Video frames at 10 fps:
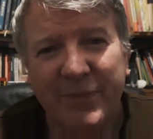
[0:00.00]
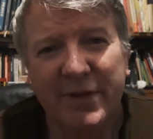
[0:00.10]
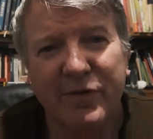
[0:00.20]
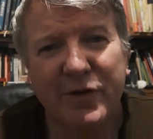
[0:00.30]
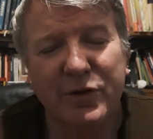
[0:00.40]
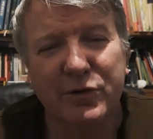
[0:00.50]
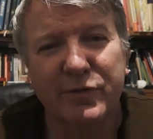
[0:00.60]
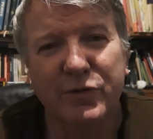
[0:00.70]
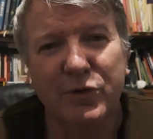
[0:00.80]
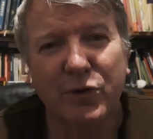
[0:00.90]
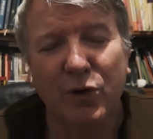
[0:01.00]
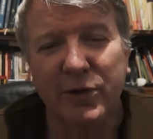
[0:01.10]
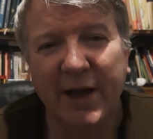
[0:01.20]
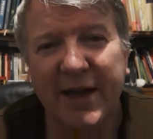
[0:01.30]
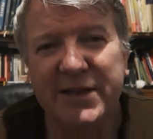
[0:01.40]
Difficult for all
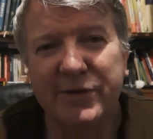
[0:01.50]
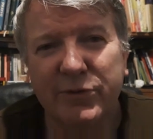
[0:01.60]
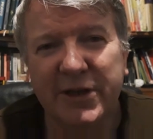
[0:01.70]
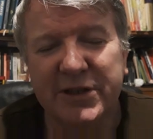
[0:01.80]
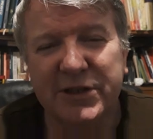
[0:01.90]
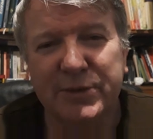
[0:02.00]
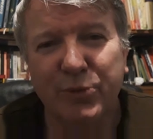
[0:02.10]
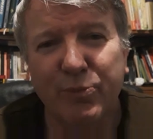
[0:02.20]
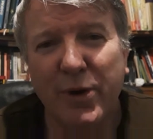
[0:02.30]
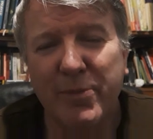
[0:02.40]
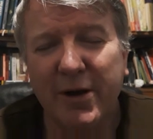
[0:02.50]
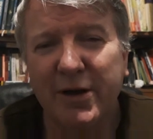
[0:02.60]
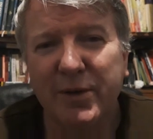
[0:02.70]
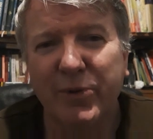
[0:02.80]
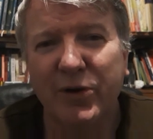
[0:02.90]
kinds of reasons, but
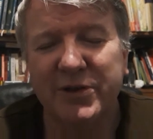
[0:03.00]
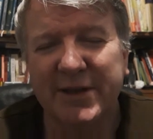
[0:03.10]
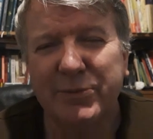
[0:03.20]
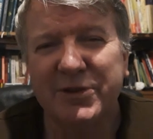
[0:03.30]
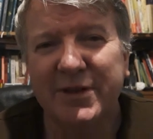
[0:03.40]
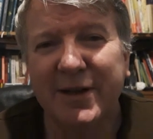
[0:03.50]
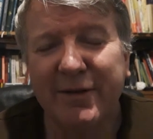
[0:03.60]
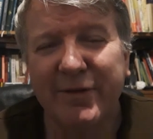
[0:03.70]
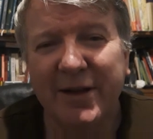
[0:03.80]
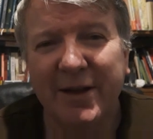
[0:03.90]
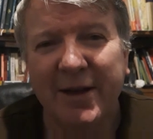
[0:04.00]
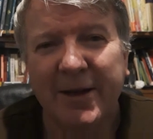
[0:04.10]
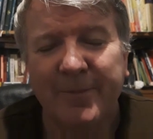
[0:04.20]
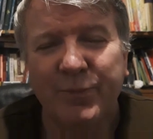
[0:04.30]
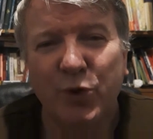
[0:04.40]
primarily because I was living,
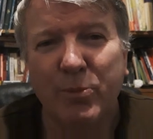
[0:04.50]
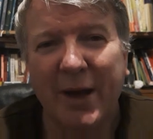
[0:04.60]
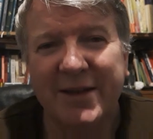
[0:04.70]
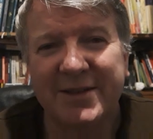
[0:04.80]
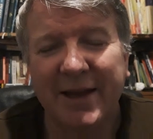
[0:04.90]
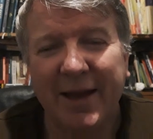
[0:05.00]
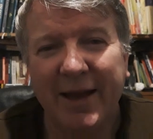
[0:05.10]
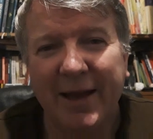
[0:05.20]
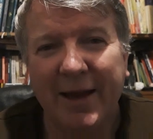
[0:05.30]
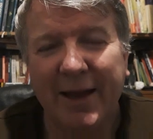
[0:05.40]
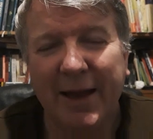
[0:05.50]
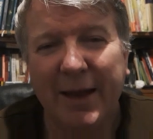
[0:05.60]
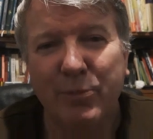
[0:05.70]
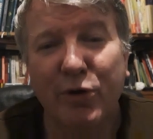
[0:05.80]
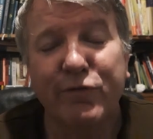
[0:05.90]
you might say,
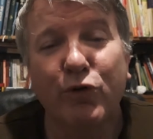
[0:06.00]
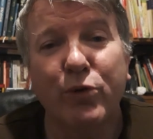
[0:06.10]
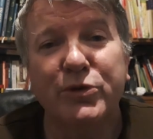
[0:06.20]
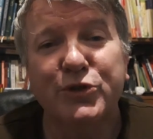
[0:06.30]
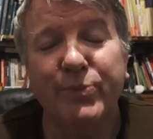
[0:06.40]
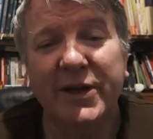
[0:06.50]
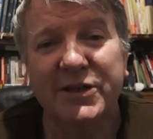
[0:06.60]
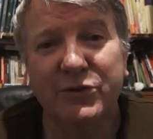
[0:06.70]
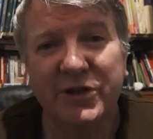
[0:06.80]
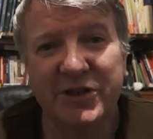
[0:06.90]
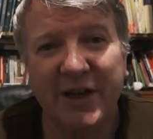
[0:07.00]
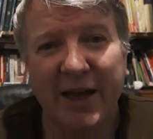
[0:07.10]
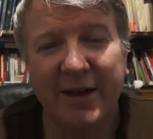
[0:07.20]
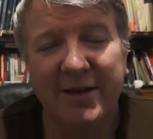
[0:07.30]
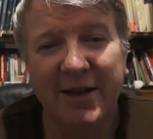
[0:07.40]
a performance-based
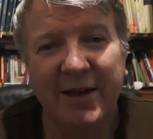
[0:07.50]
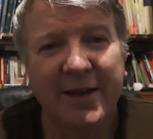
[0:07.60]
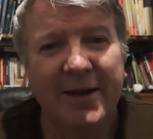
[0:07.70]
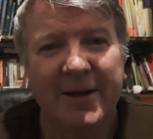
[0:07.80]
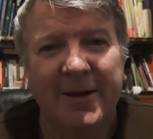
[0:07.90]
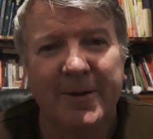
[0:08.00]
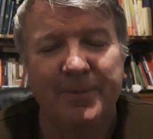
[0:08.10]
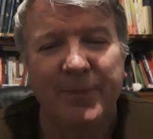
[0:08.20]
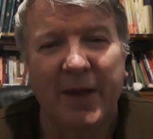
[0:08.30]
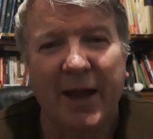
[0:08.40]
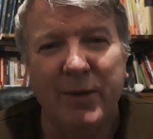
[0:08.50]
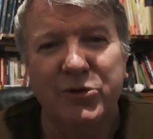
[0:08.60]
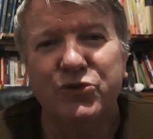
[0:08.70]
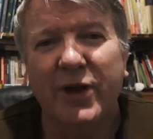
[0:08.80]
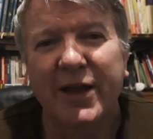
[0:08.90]
Christianity. I
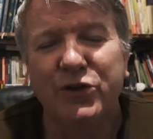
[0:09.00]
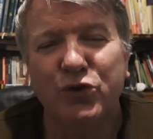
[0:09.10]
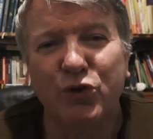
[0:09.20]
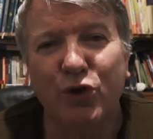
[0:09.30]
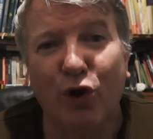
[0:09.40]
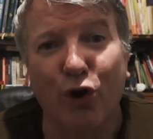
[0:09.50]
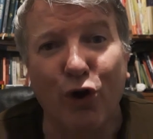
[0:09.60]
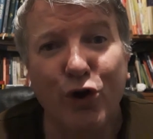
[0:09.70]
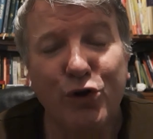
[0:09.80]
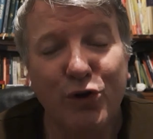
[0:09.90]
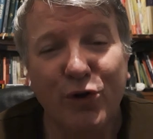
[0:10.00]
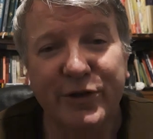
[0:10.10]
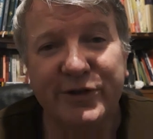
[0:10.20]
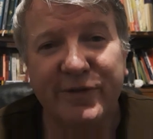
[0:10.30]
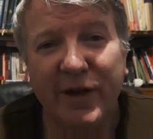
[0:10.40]
was trying to earn
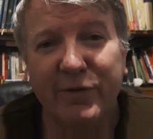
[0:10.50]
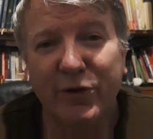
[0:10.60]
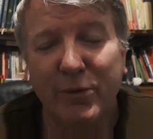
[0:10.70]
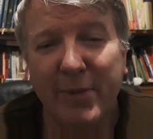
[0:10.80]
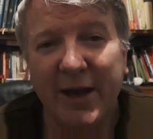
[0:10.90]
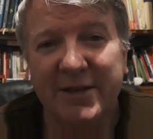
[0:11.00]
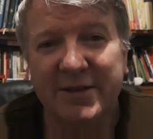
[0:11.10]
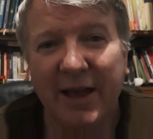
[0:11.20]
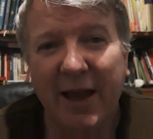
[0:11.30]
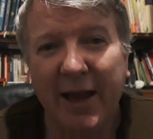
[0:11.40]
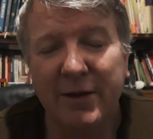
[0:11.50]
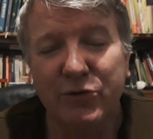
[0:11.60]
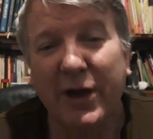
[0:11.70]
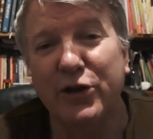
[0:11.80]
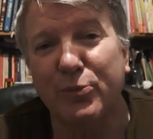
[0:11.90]
God's favour, you might say, and
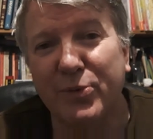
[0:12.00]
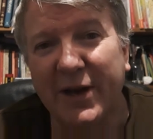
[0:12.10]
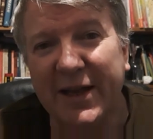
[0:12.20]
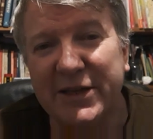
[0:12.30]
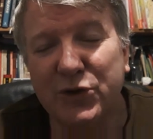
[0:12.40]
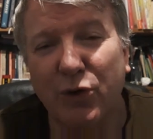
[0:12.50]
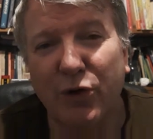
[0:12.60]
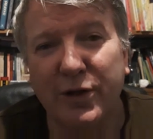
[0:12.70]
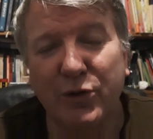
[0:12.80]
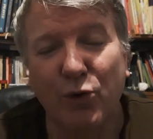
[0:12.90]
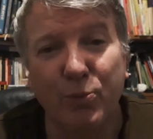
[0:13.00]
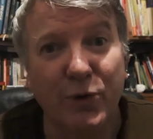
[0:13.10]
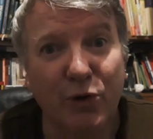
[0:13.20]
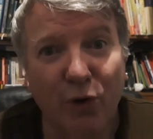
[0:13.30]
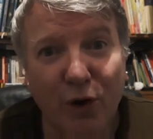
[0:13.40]
trying to please God in the hope
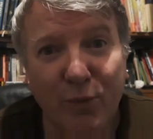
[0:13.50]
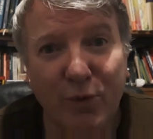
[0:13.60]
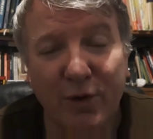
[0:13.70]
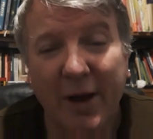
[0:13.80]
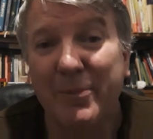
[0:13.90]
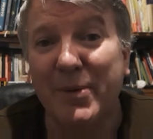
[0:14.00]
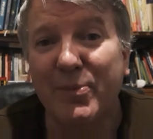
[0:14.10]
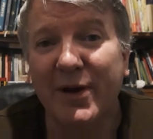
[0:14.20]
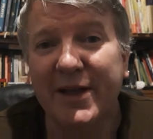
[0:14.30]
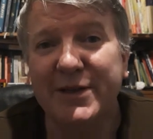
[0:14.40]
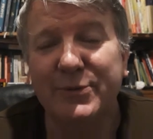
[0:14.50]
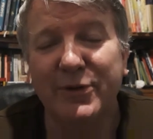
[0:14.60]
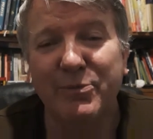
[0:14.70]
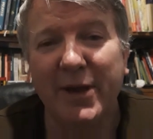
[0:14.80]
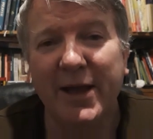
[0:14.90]
that God would be pleased
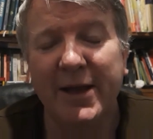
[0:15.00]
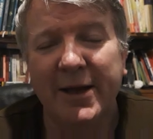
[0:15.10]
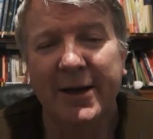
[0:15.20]
with me.